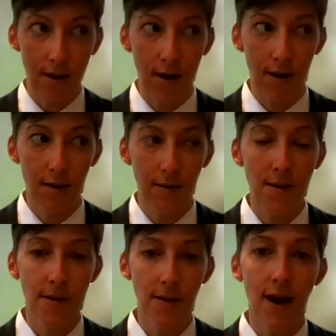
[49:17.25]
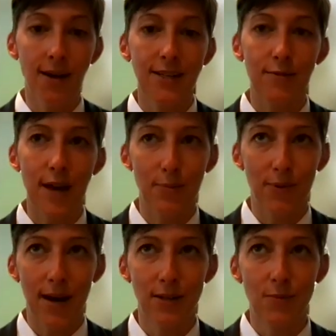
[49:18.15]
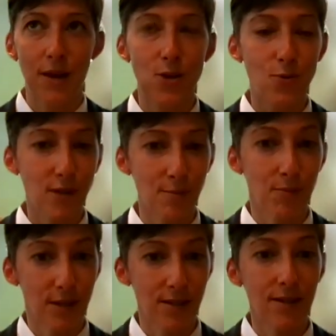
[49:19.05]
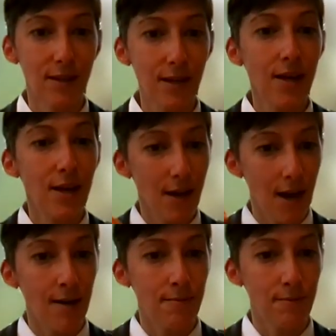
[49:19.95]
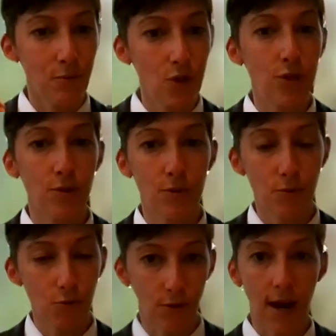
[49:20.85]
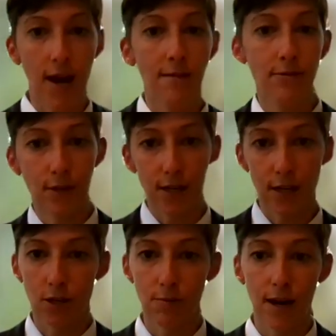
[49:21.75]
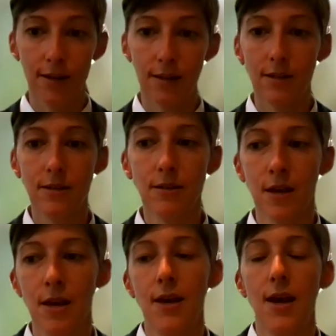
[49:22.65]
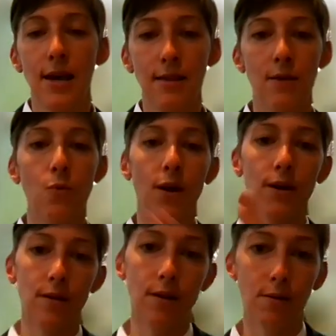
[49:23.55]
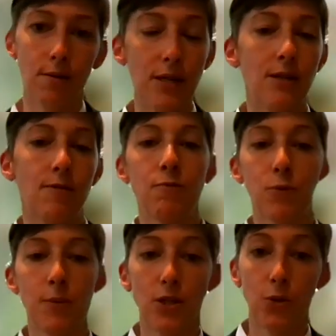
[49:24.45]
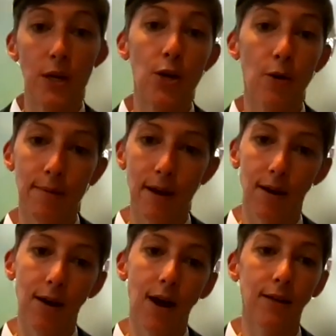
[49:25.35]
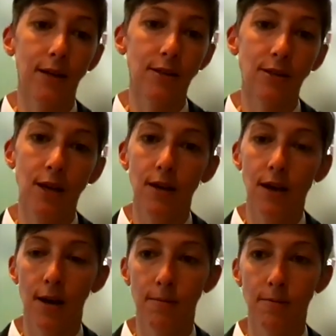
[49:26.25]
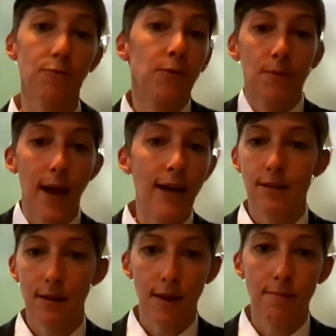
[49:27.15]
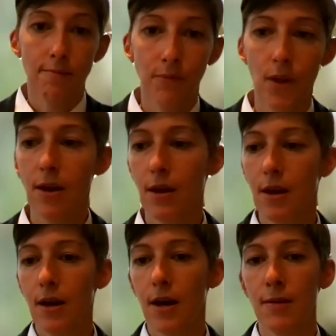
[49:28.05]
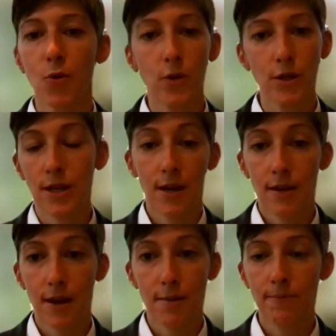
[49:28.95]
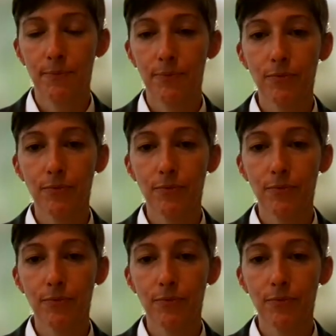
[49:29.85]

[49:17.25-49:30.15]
our cognitive apparatus may use implicitly um, to drive citation practices, and then what are the pieces of information we know about our colleagues um, from asking them um, or seeing them.